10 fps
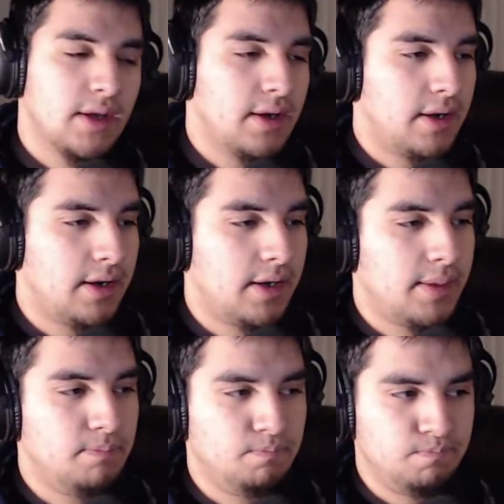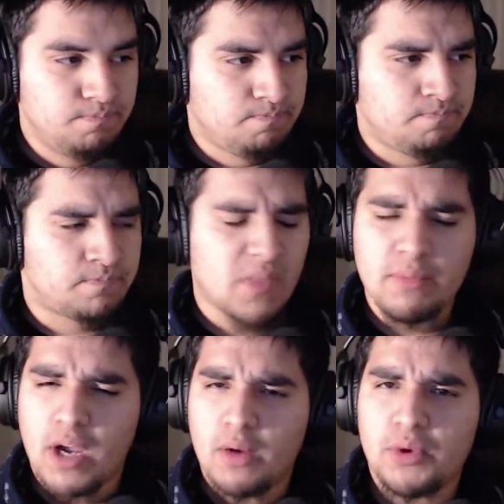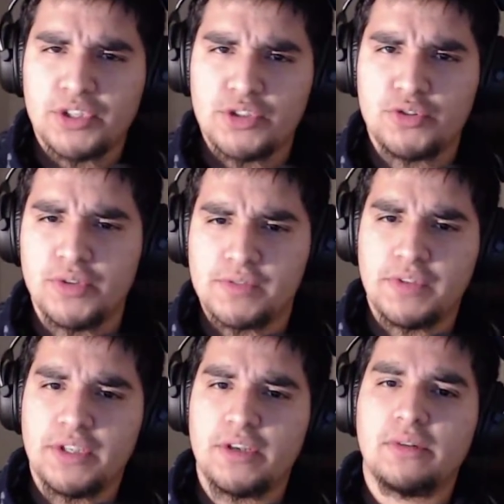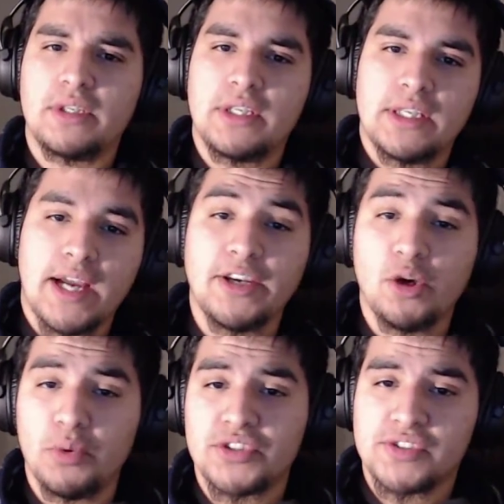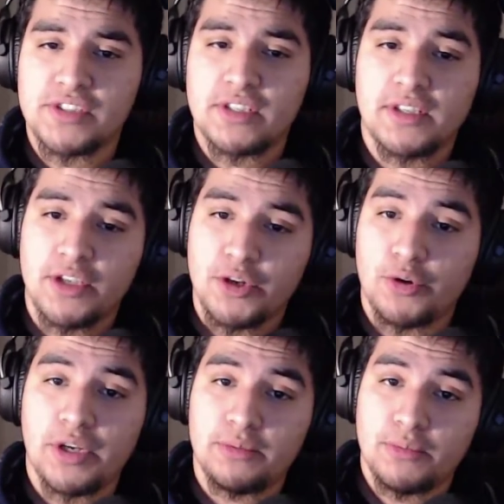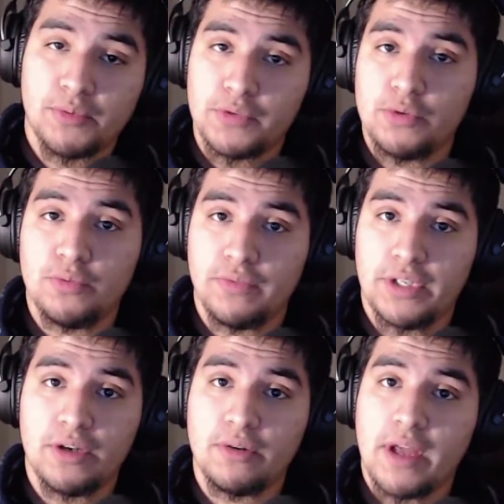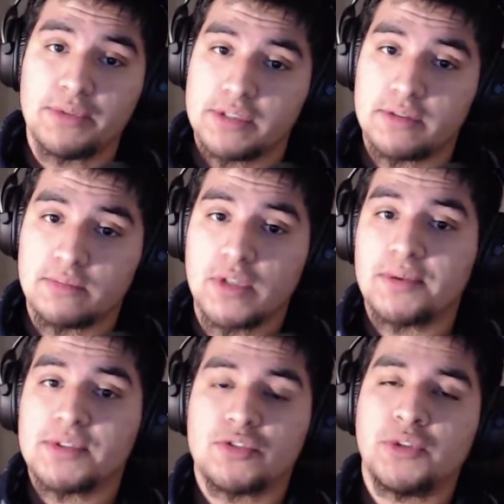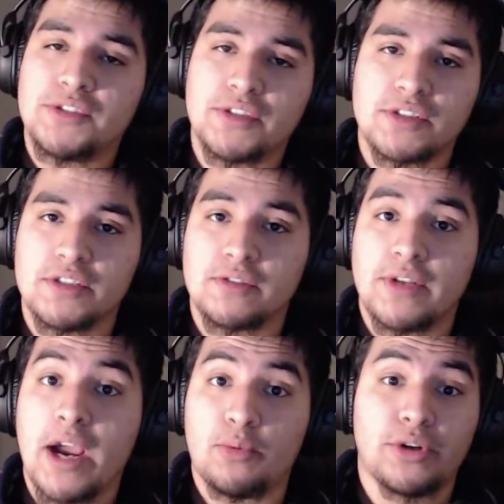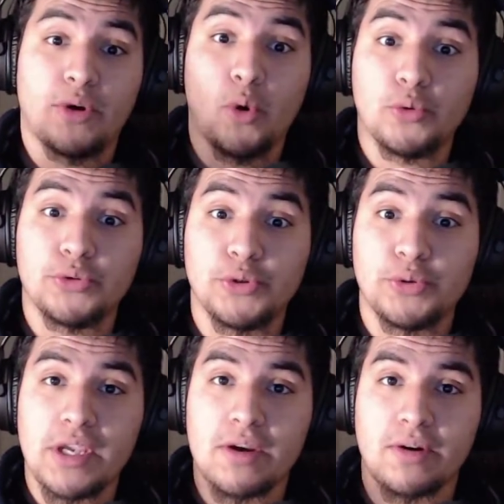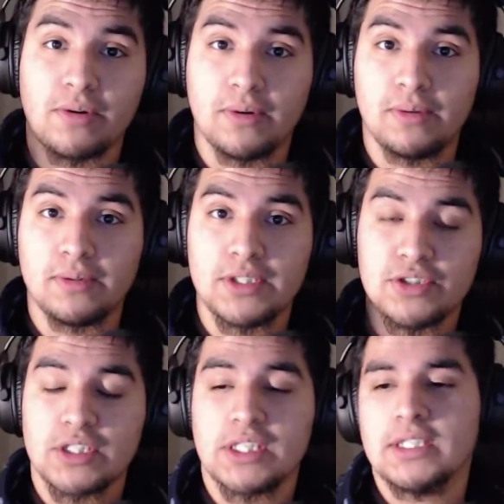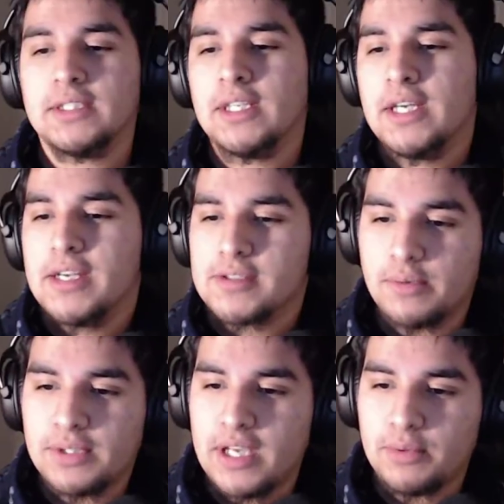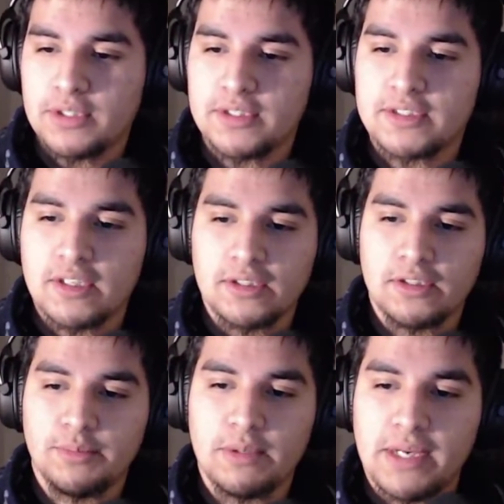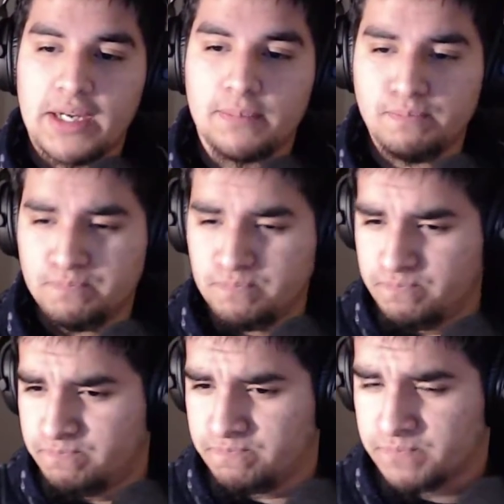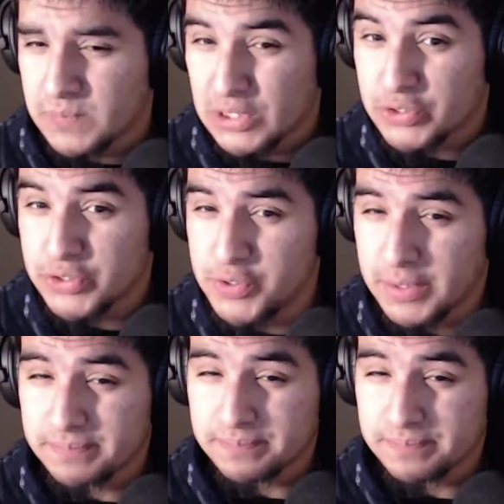I wanted to do this video, and I know we just did the year in review video. That was in 2016. So now we're in a whole new year. Holy shit. So I wanted to talk a little bit about excuse me.